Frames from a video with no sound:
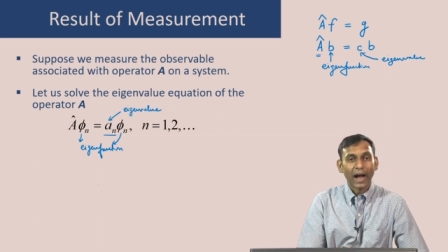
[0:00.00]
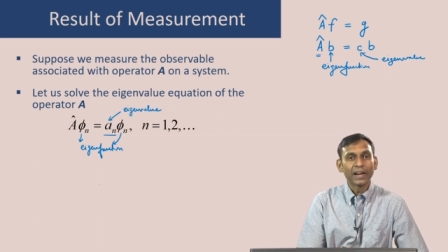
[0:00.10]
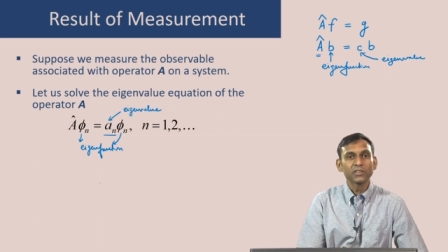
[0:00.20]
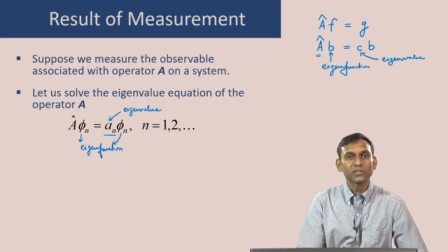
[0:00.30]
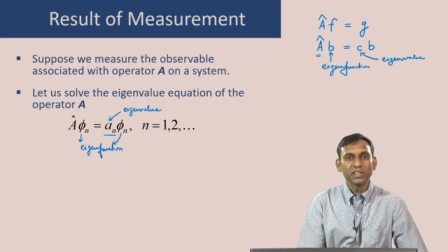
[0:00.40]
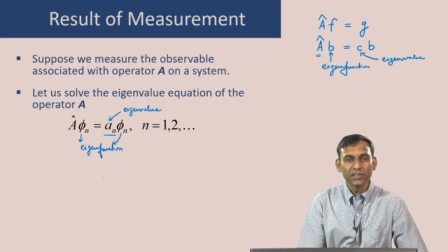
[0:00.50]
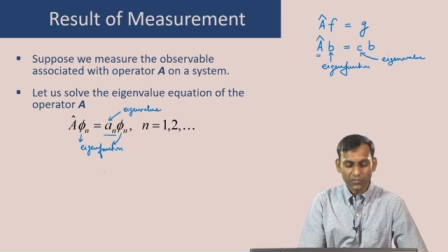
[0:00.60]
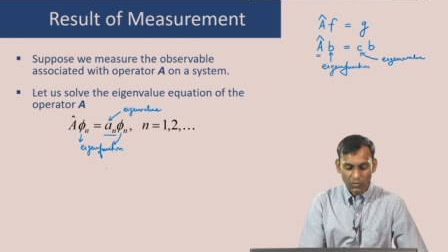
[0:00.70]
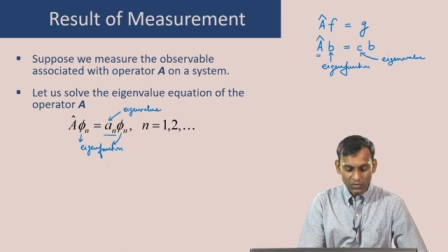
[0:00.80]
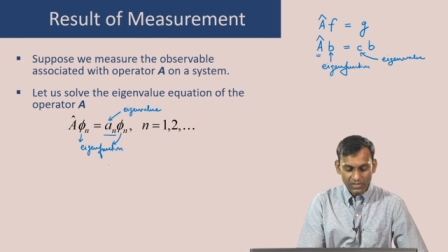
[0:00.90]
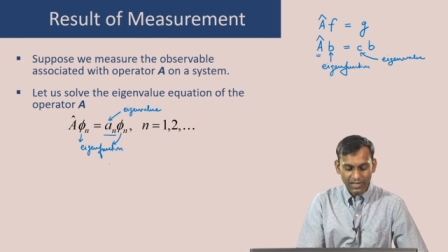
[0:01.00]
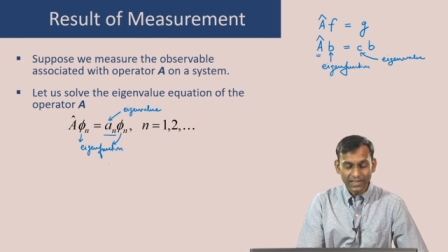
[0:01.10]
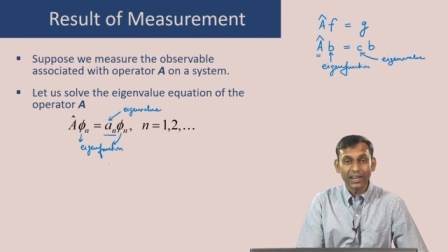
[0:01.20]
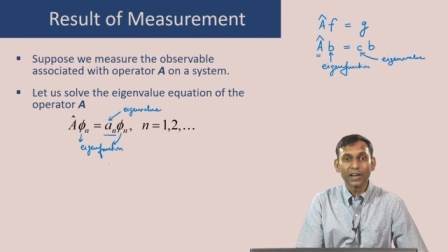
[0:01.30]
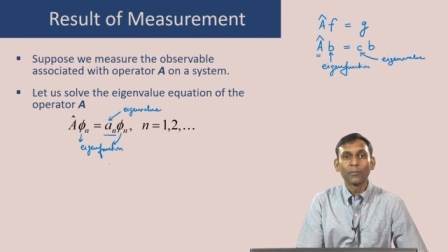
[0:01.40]
And you see of course
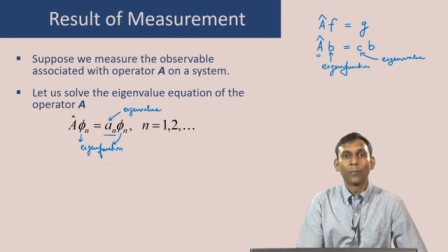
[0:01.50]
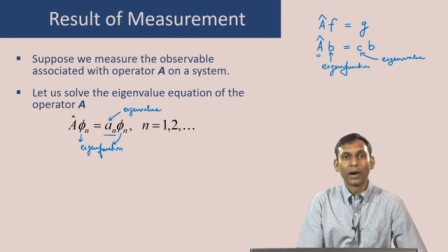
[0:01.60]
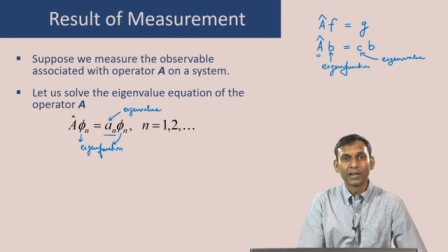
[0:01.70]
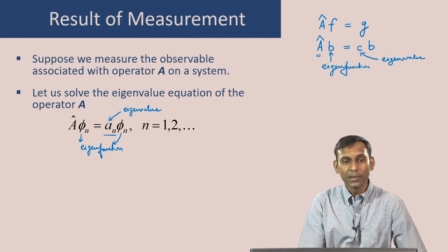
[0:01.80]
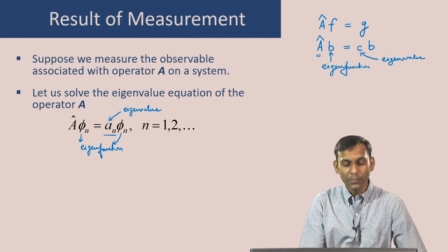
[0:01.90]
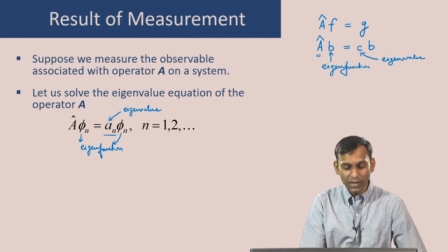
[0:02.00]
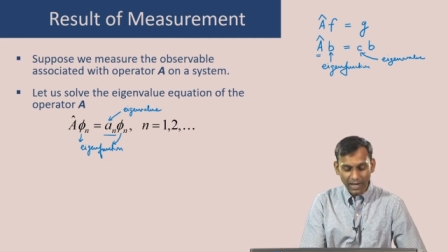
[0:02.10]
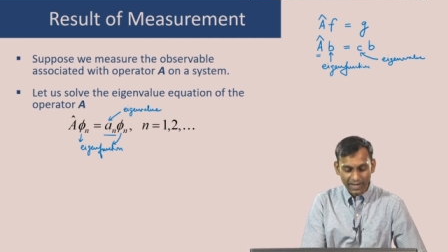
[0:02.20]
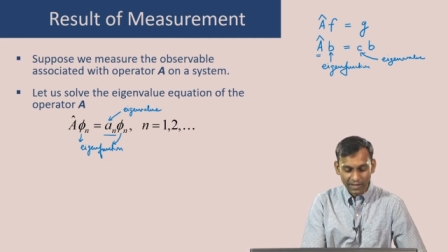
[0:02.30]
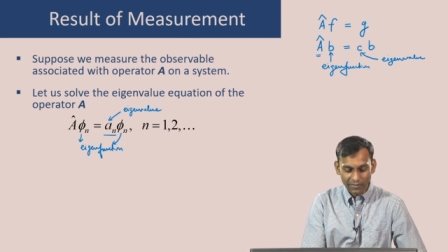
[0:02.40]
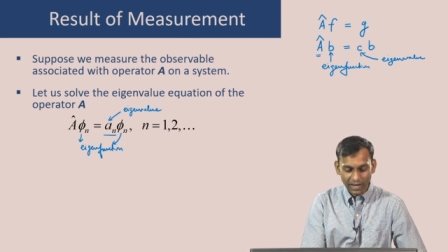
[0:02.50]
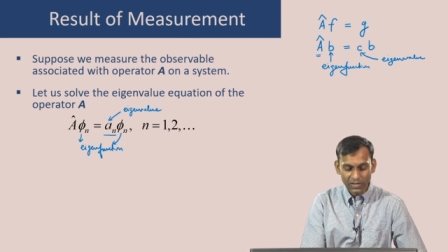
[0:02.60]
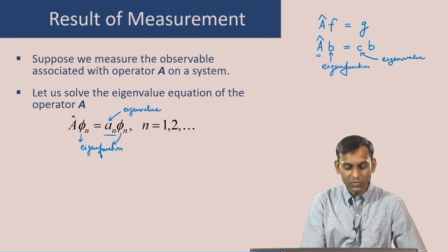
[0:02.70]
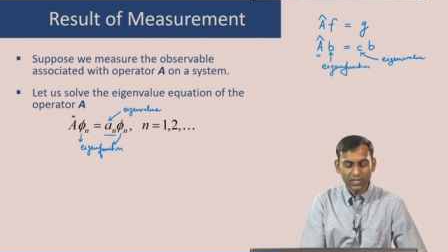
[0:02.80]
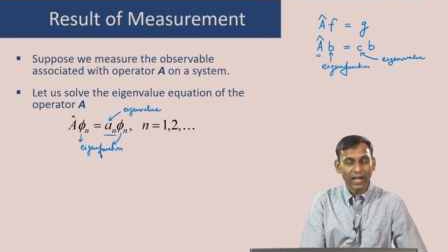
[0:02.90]
that there are multiple
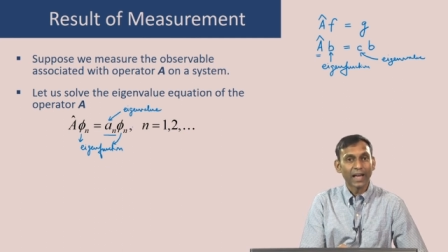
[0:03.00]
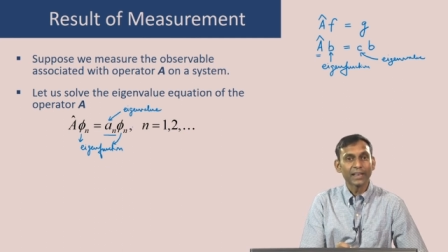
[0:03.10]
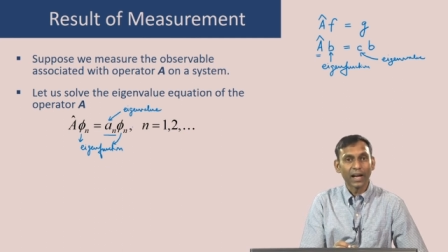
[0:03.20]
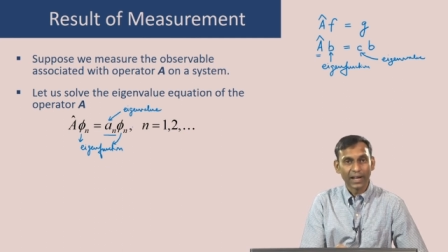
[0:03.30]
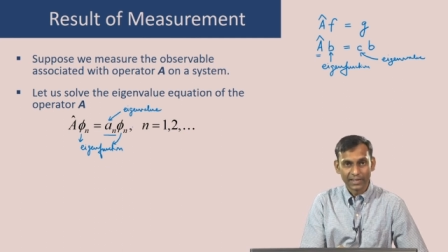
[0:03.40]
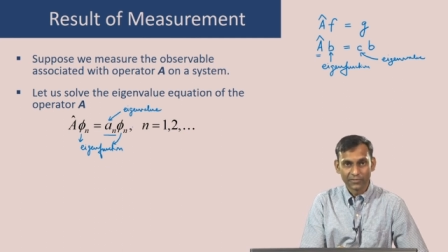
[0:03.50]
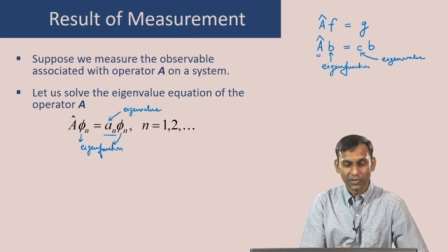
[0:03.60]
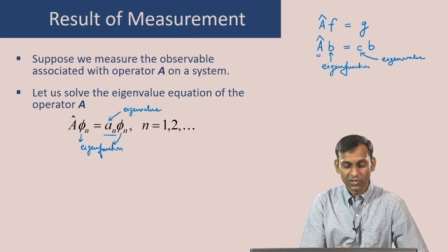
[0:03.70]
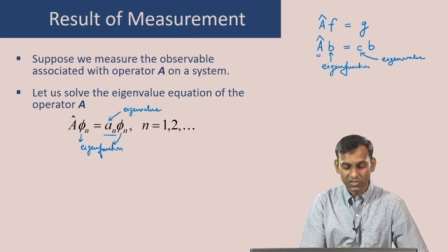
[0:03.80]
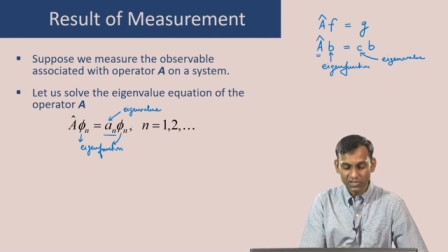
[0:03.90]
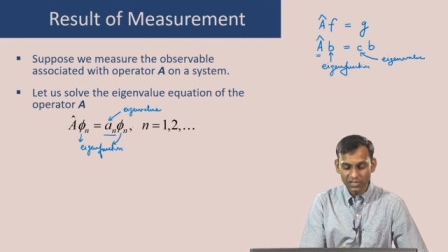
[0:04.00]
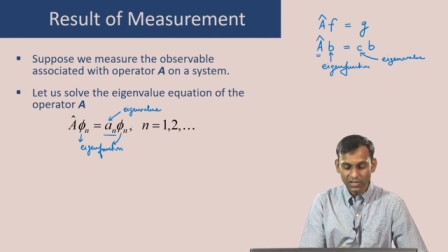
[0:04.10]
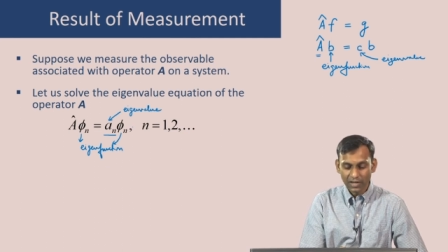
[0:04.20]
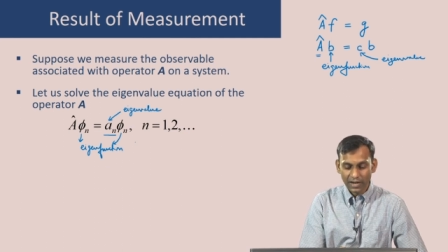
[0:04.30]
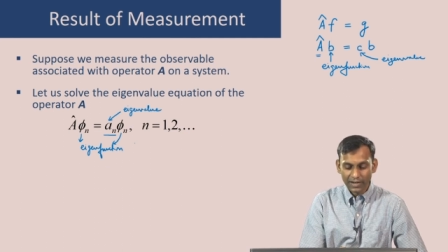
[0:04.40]
eigenvalues and eigenfunctions
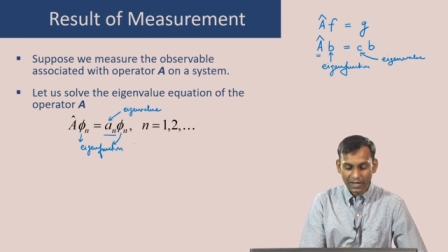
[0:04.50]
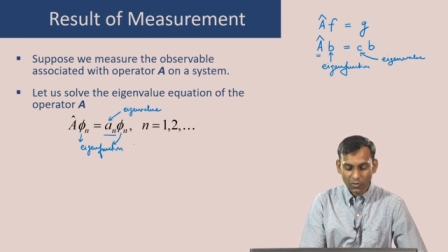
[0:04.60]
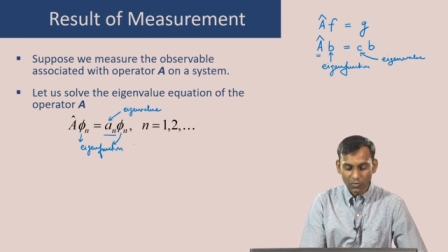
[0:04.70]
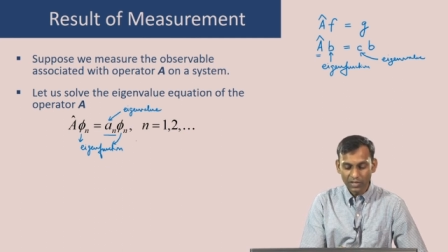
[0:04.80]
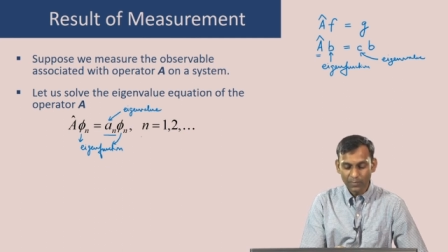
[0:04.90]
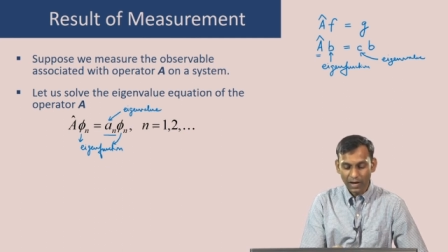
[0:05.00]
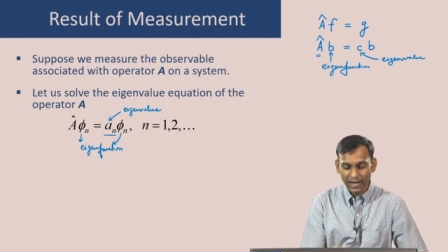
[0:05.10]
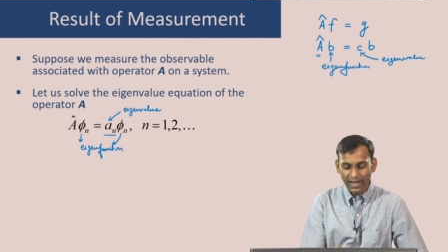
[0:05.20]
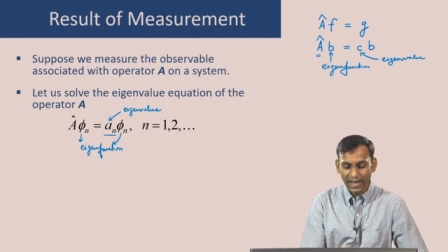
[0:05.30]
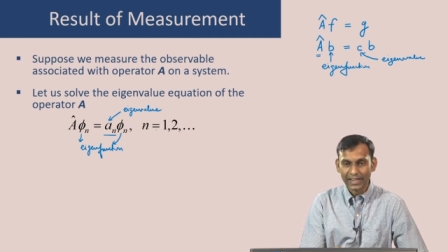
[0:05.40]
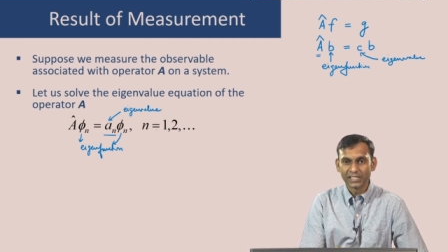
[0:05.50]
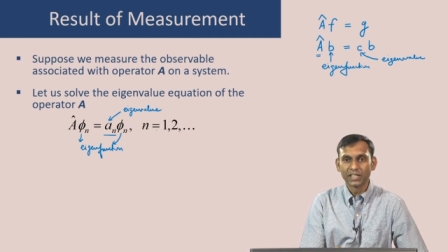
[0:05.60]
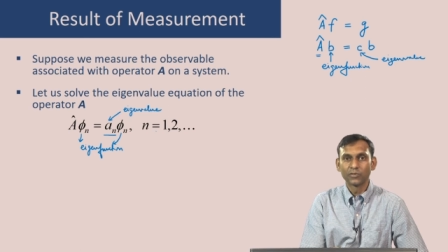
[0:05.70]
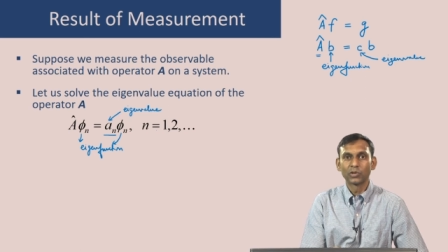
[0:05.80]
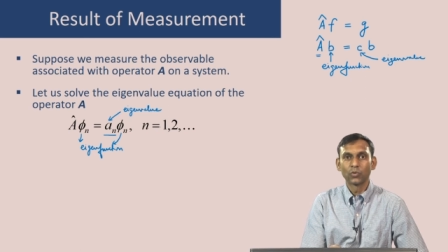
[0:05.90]
denoted by n
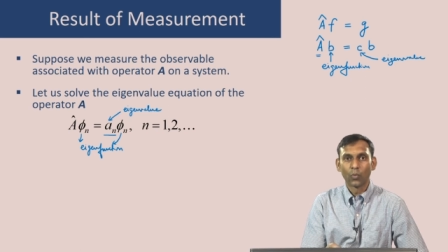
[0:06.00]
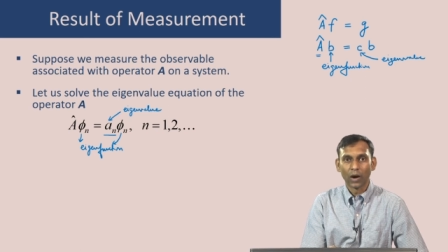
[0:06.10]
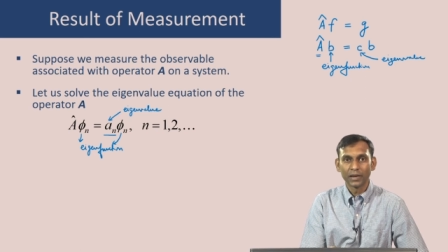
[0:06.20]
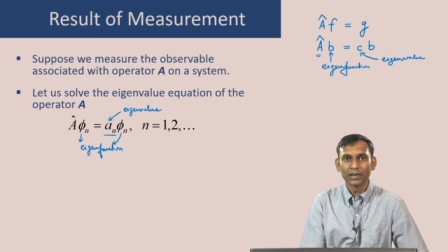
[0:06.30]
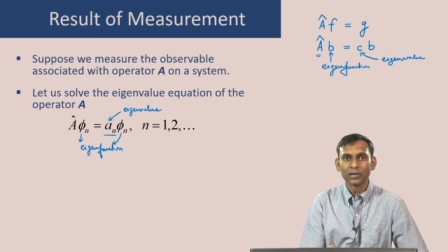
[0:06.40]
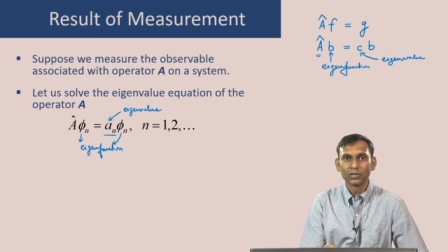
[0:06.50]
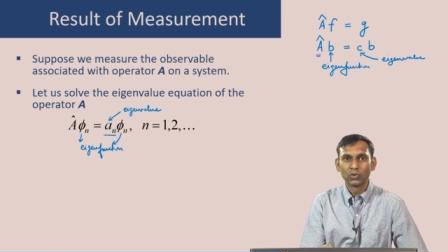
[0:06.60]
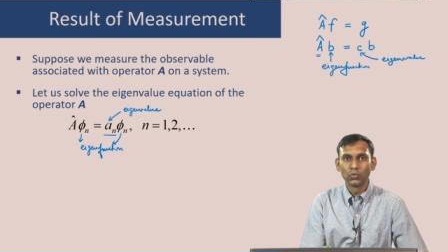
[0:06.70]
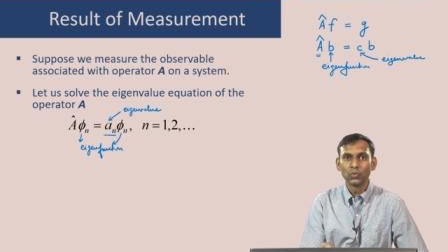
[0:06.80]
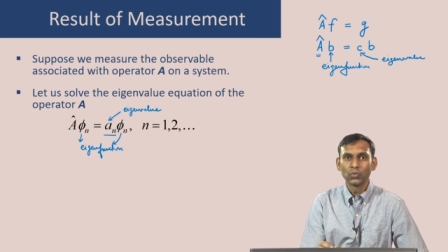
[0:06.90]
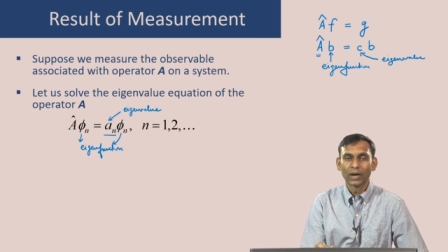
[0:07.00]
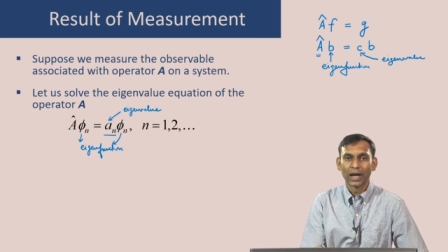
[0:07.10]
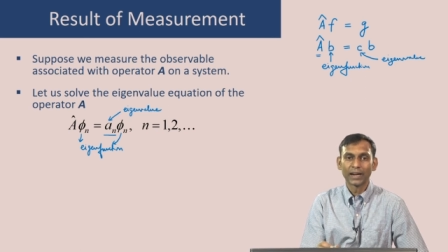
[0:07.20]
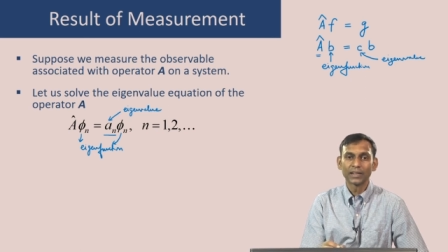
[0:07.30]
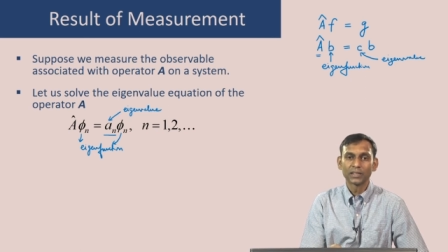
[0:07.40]
is equal to 1, 2
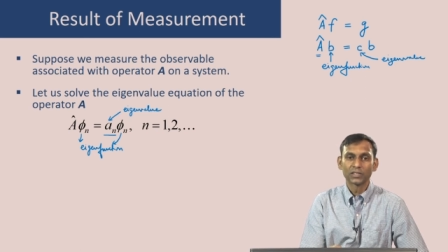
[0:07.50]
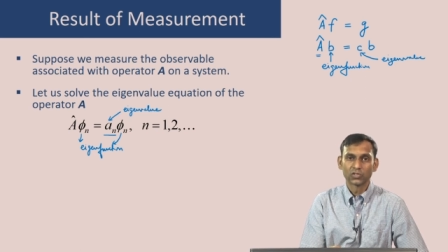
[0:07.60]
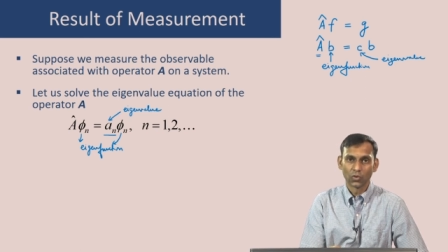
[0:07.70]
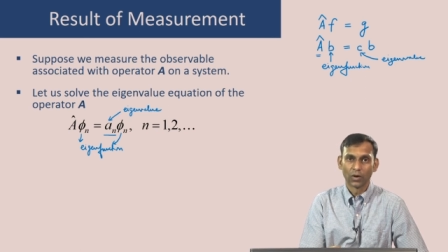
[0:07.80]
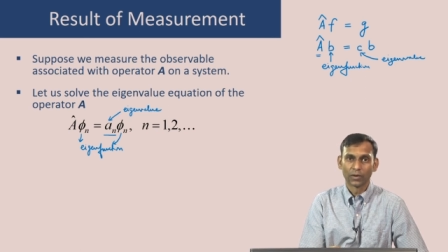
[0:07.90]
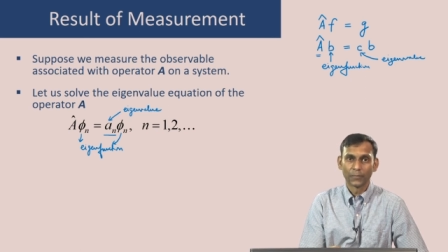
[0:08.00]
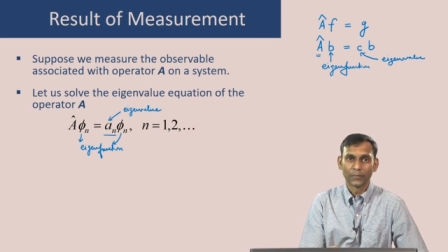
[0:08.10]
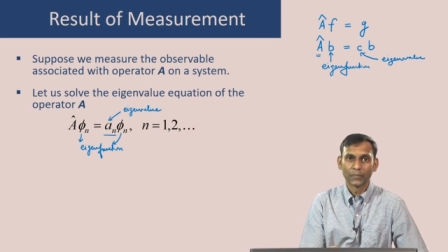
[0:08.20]
and so on.